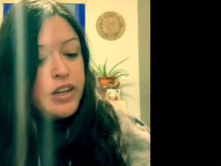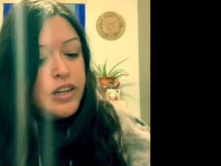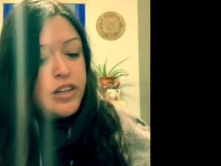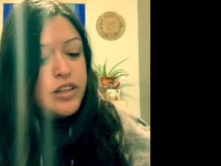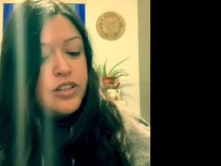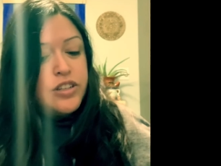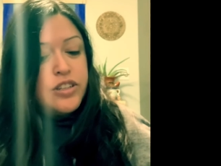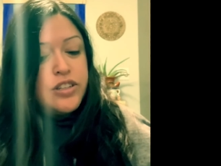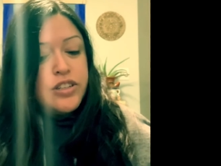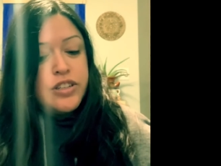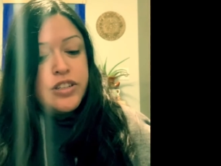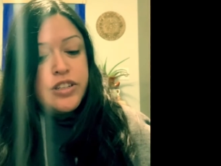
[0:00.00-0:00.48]

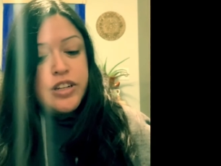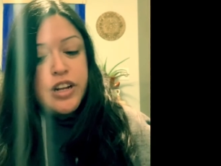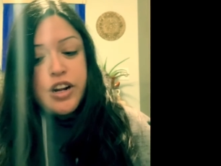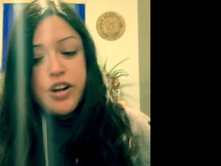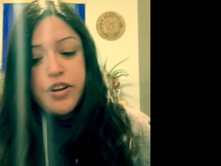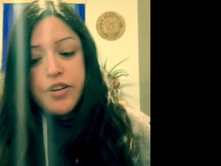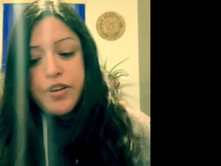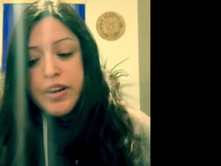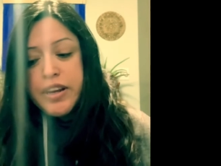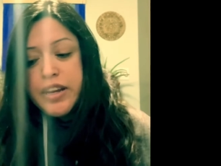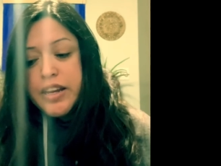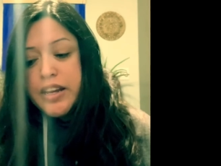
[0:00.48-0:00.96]

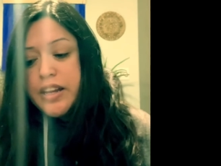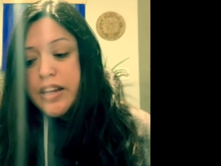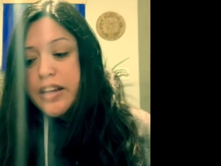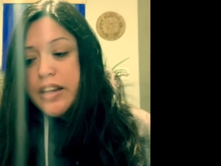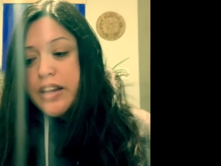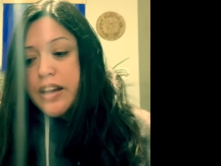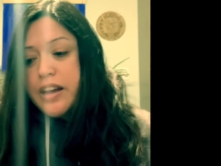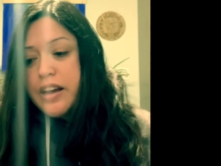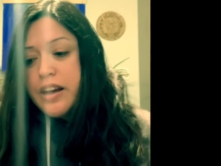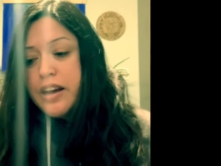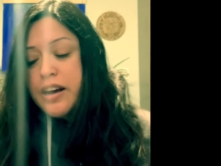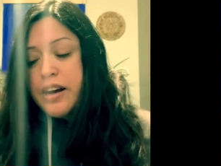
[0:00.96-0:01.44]

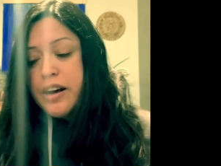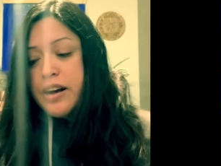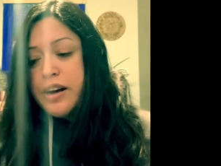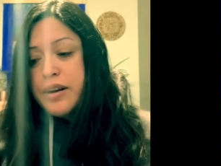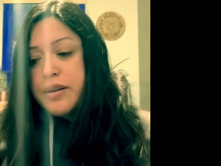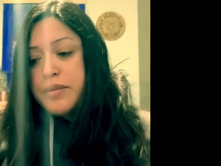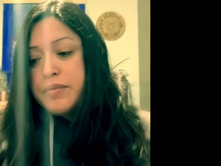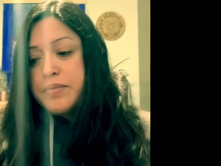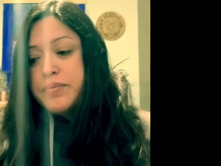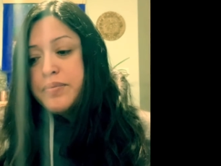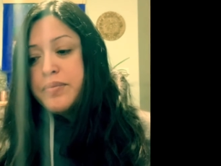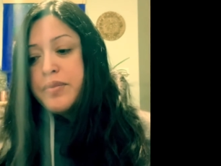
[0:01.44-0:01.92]
sharing
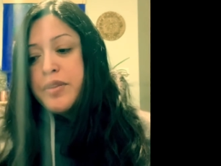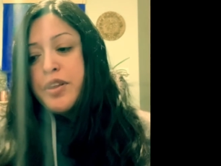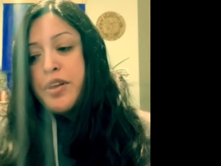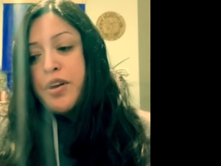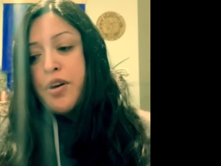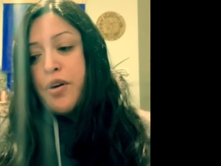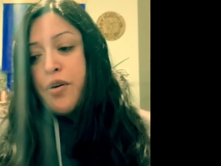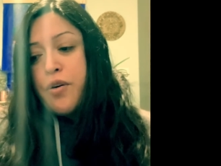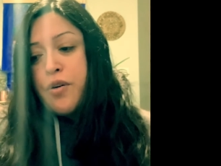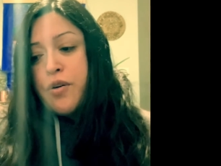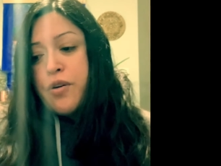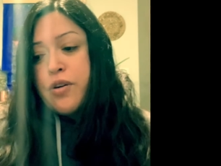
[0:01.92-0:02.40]
um,
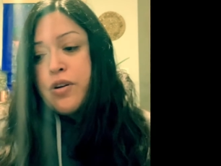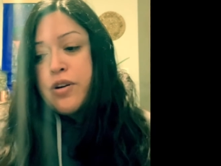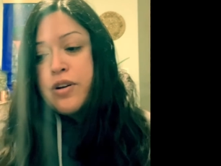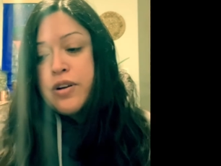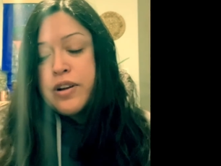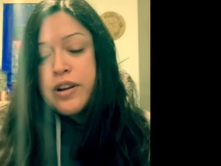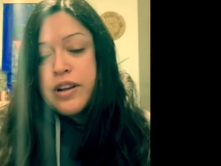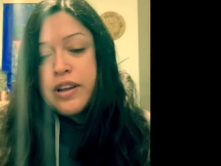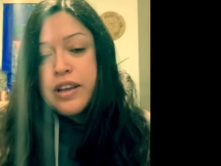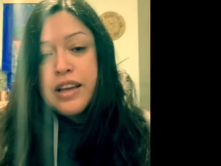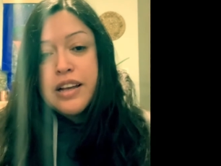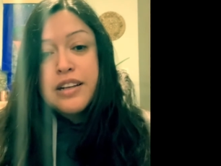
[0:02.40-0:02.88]
your
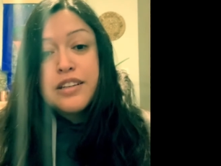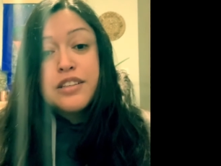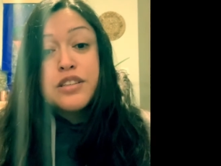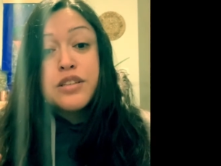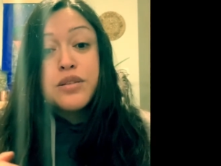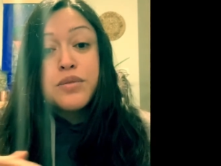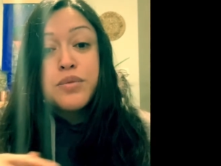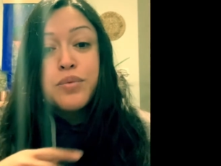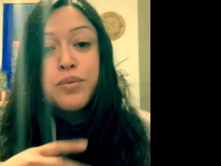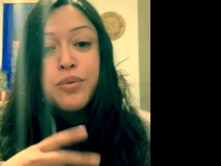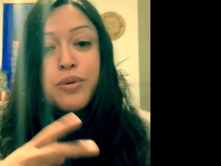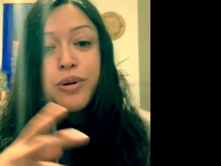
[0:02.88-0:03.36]

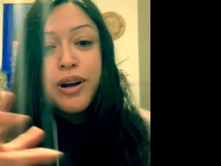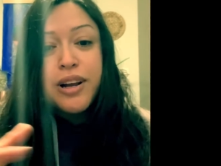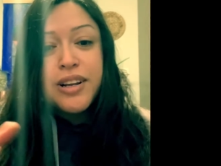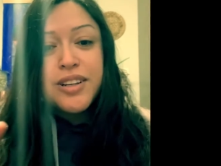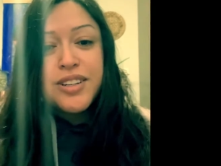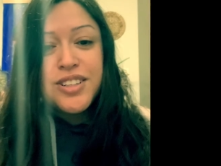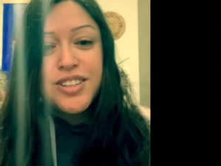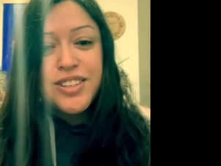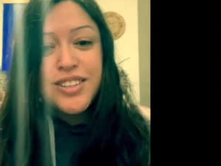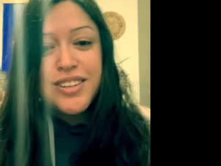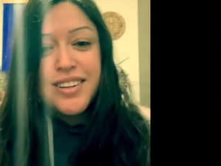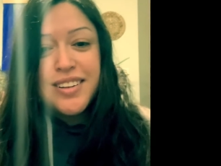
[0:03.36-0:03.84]

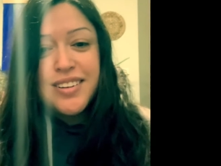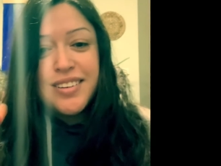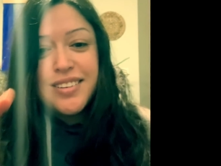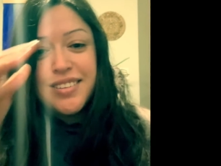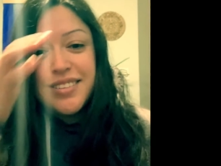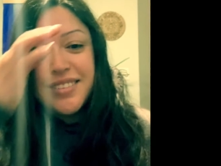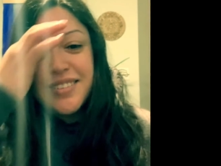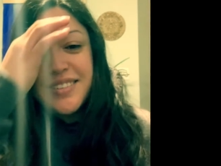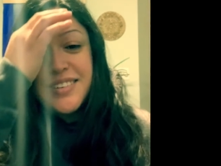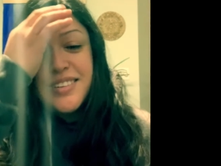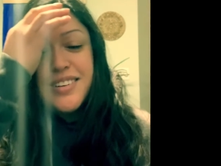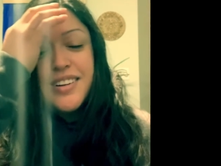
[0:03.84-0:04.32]

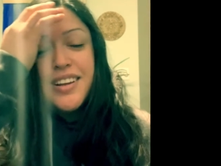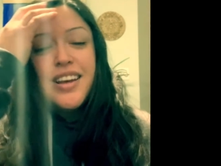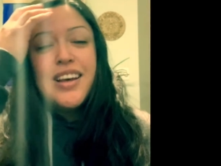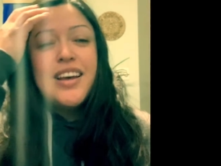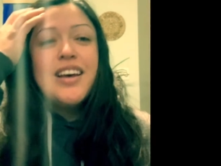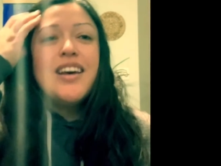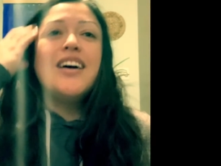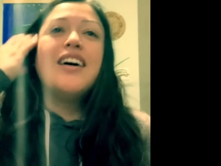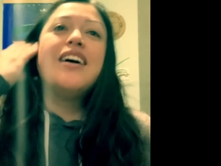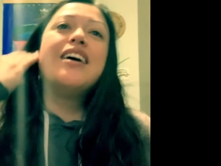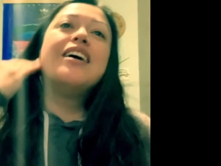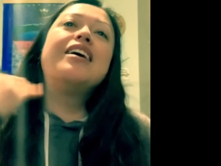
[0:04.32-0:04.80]
expression,
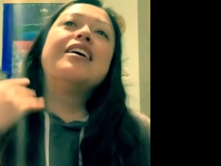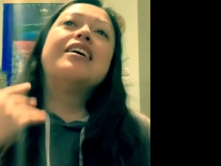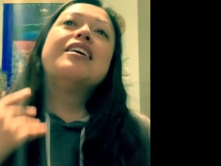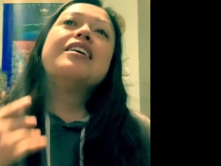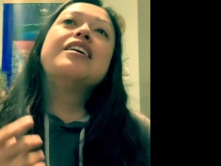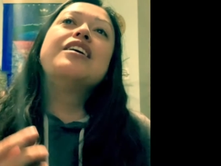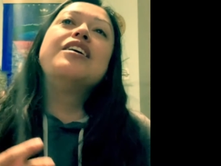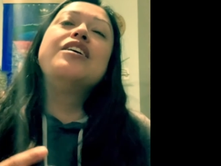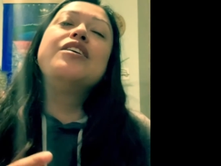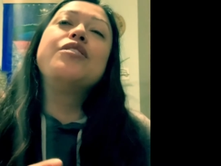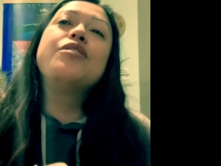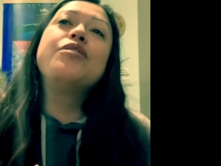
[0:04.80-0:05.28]

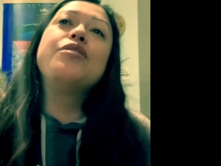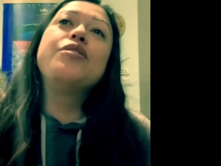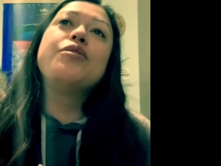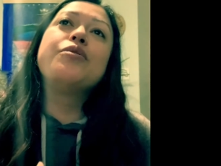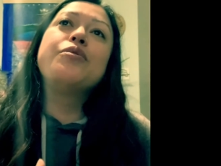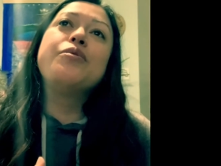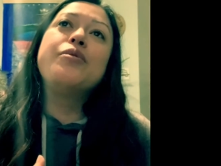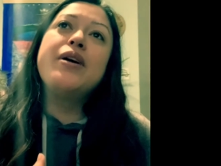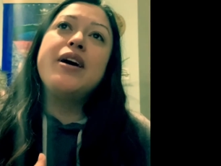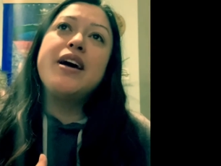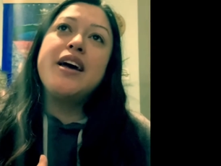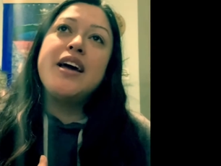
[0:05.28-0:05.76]
your
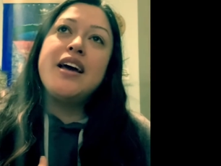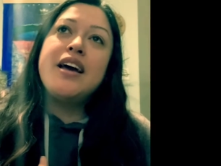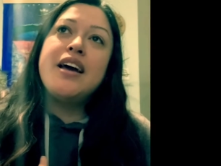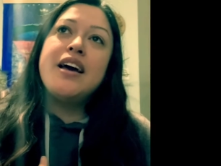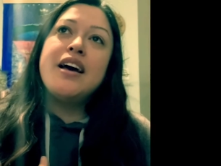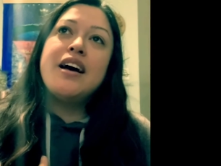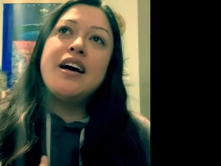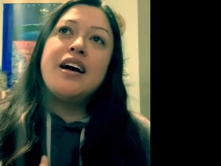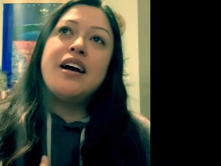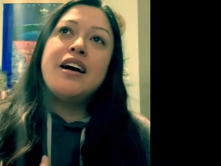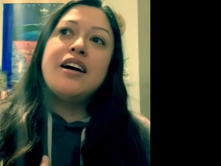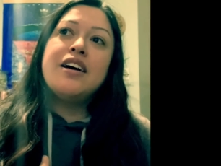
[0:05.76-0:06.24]

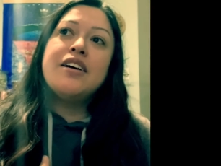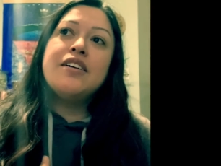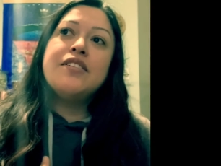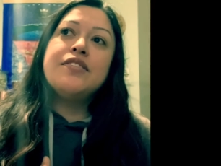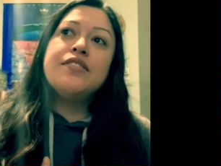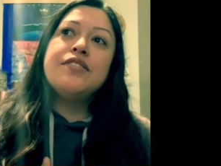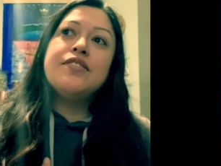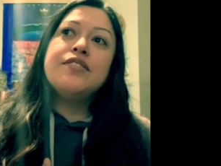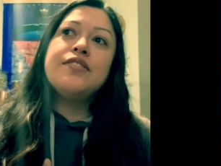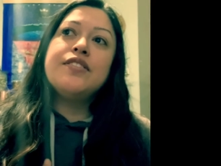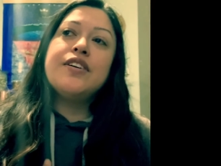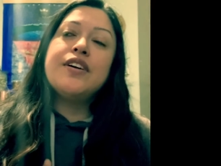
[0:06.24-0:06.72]
way
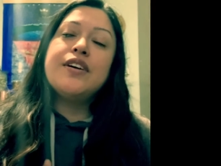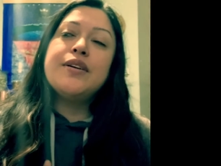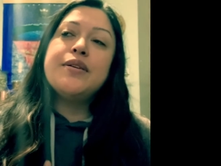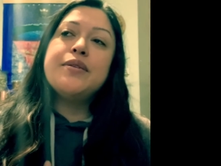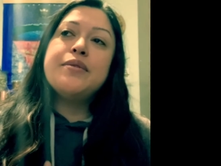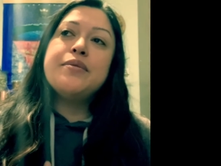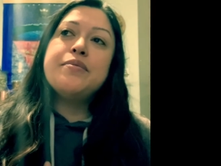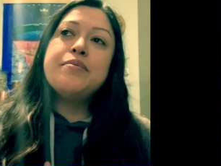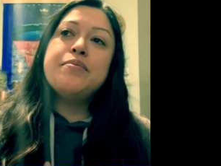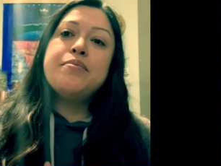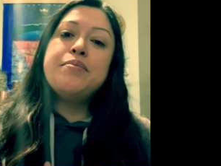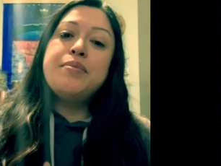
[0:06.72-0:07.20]
of
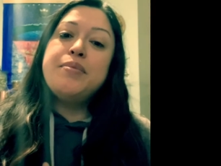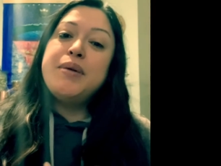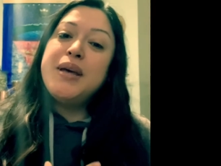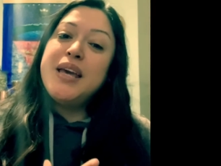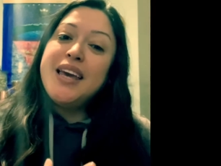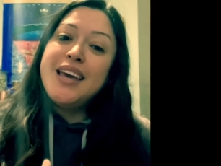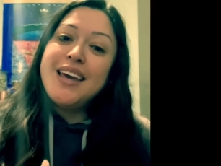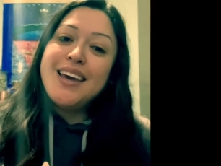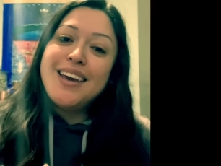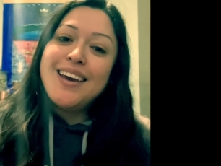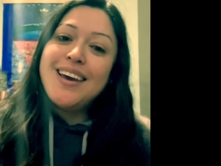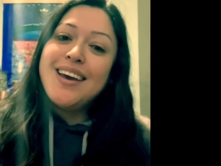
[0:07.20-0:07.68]

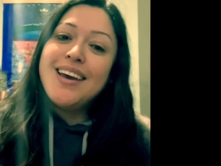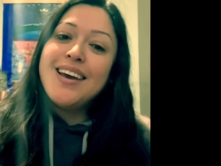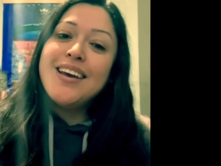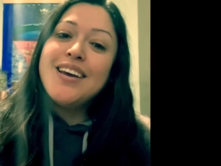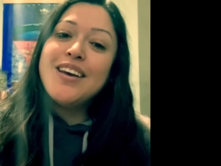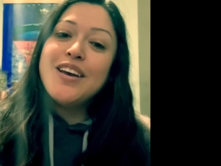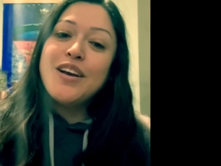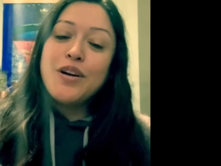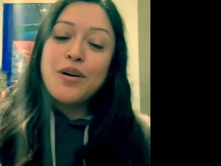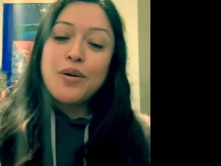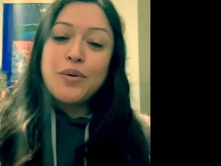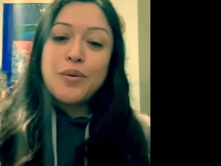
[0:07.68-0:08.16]

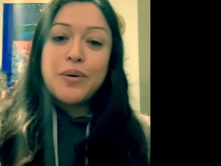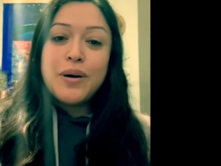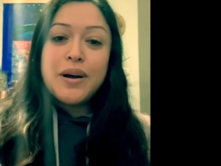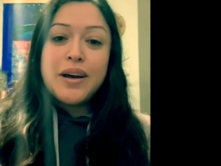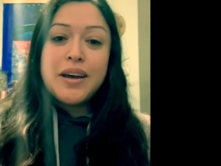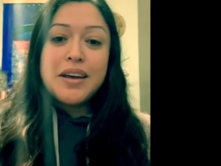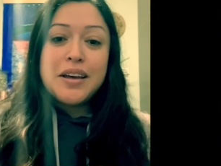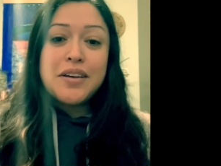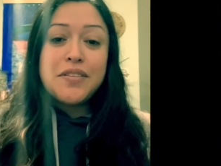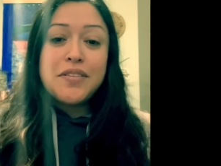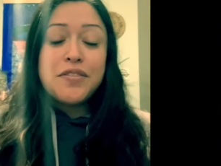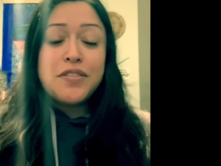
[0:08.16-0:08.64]
being, your
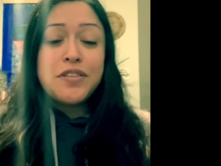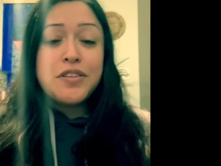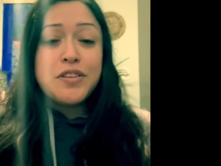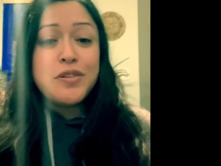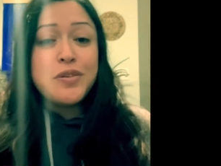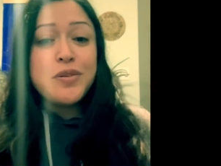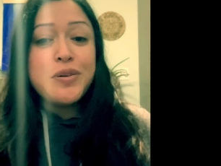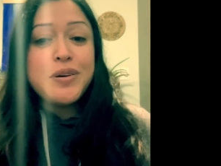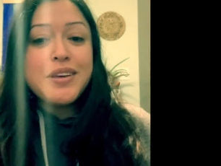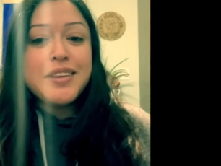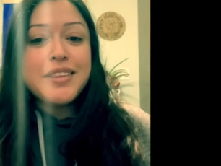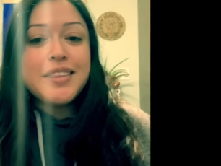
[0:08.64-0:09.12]
way of
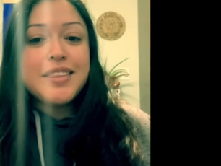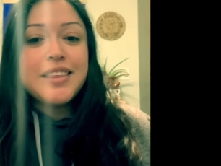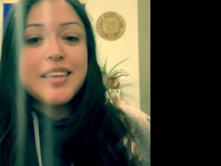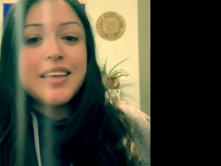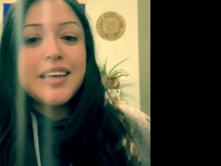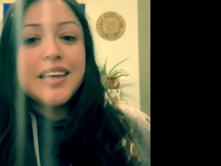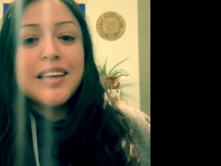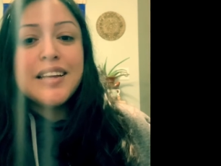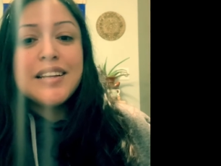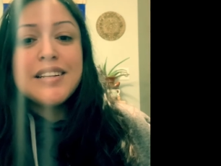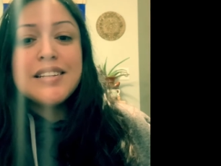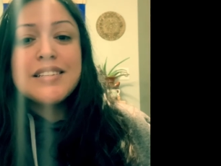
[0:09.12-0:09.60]
doing
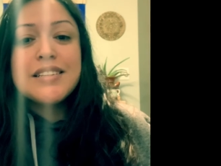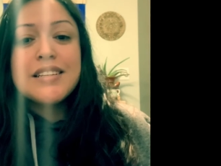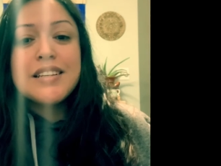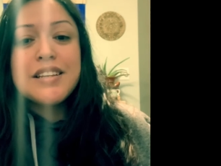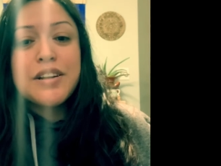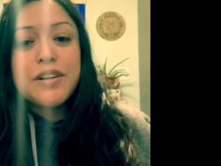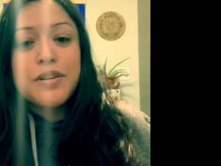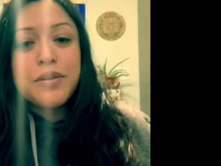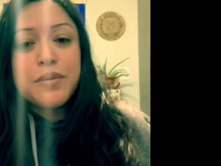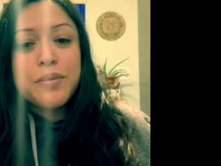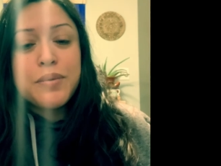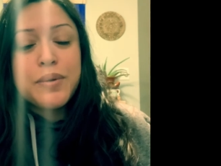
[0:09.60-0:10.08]
things, and
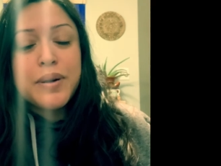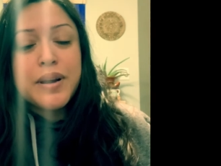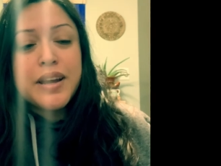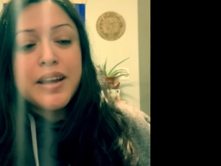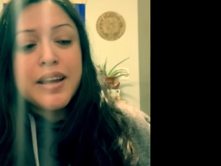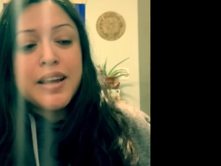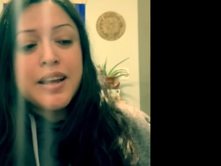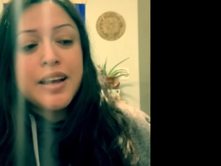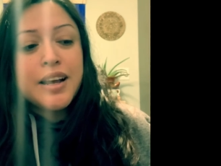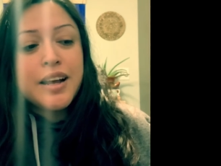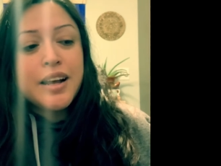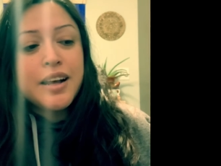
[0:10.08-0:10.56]
your
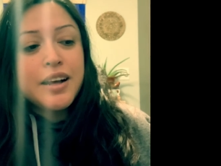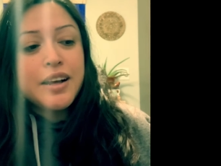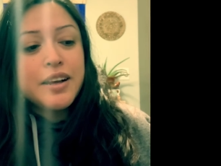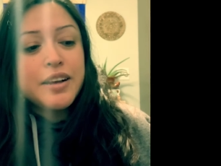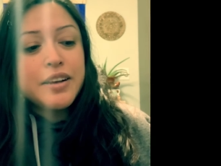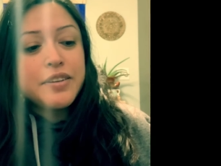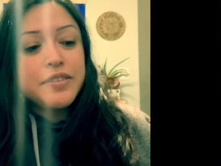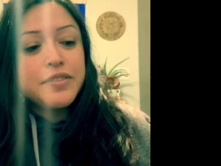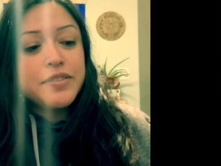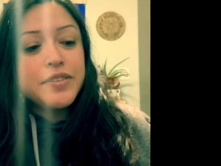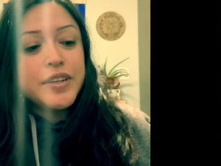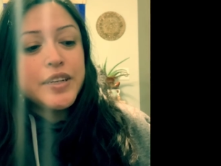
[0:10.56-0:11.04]
way
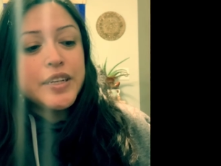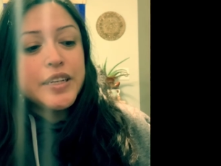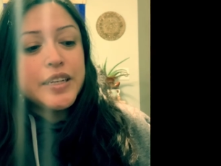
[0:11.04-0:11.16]
of